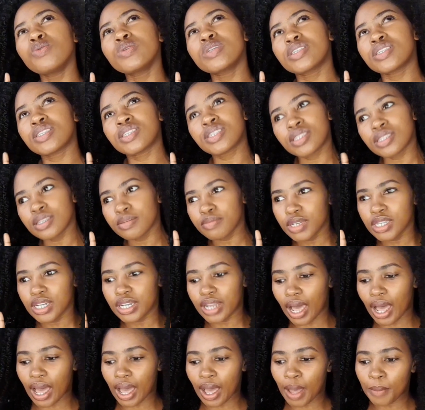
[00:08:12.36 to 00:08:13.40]

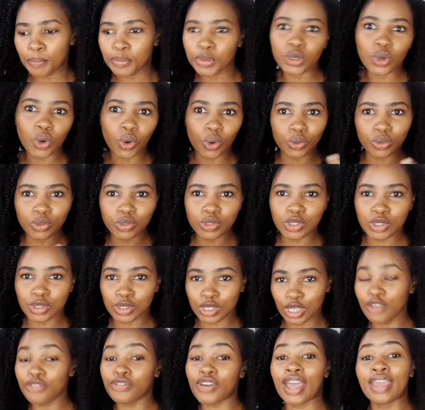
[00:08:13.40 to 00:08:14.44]
similar because
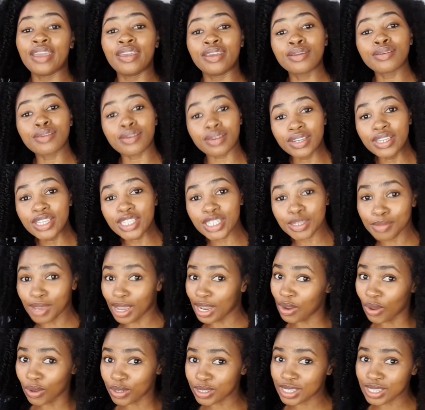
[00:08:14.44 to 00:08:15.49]
if I increase my
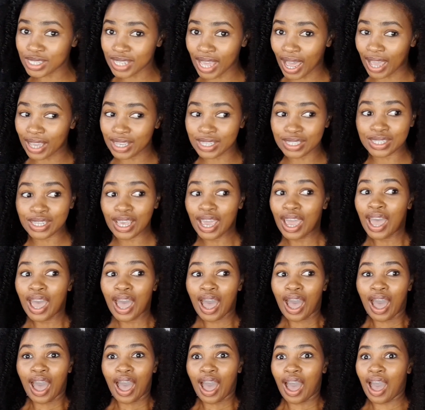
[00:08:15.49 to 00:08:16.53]
lot size,
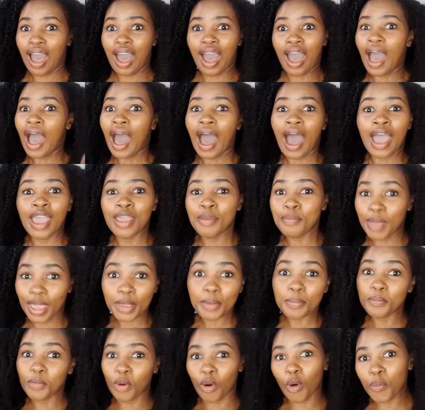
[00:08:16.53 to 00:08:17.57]
I make
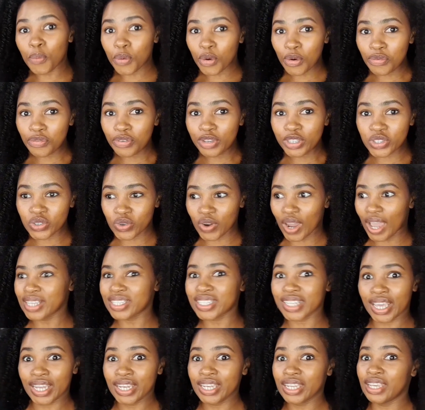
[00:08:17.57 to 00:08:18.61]
more profits, right?
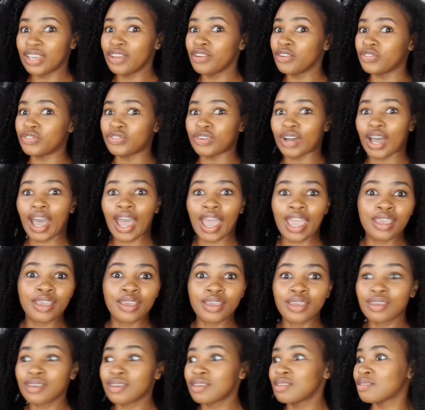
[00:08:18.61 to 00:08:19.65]
And if
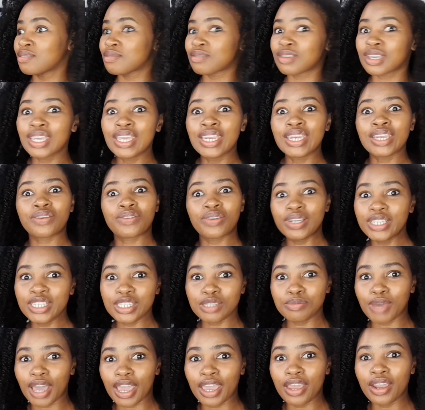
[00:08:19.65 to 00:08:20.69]
I increase
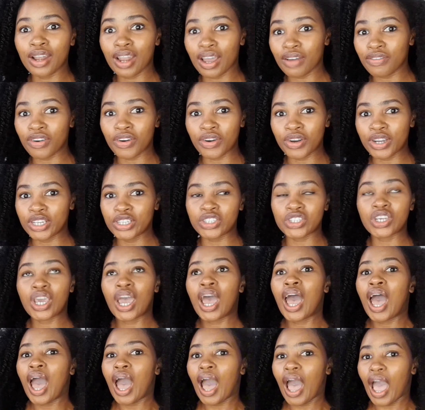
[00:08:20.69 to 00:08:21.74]
my leverage,
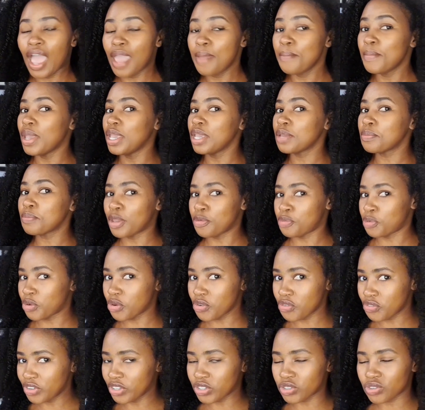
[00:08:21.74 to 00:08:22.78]
I make my
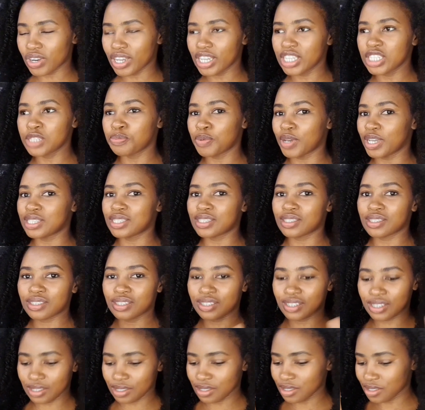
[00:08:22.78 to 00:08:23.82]
profits, right? But
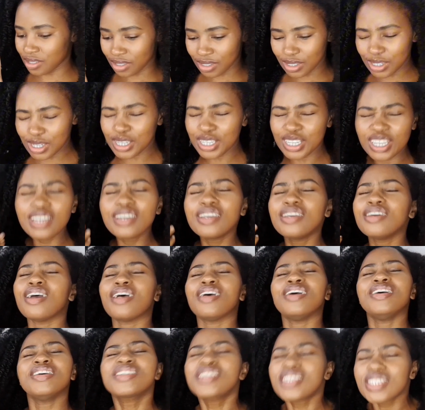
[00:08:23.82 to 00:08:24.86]

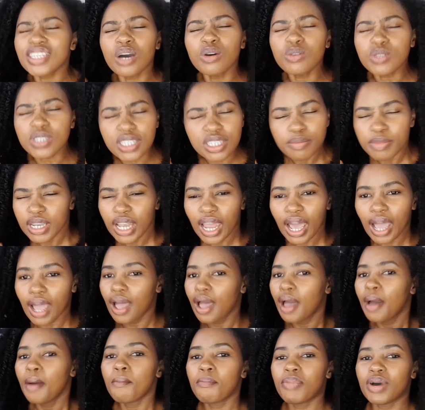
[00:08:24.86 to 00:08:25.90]
it sounds similar,
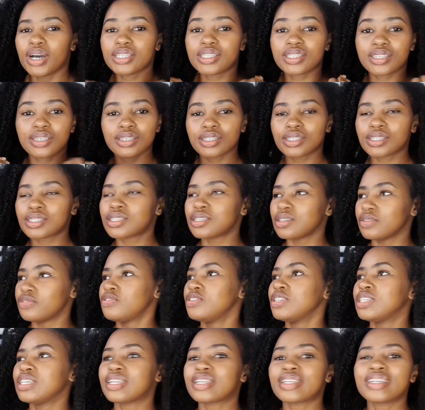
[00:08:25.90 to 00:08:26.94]
but it's
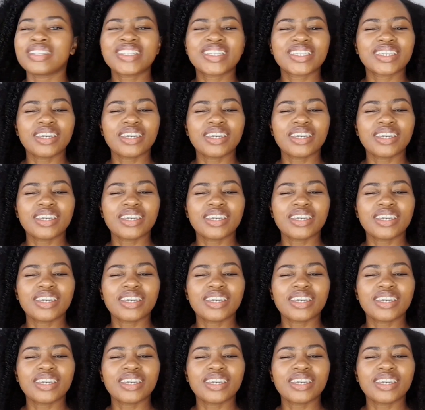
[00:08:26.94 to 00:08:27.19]
definitely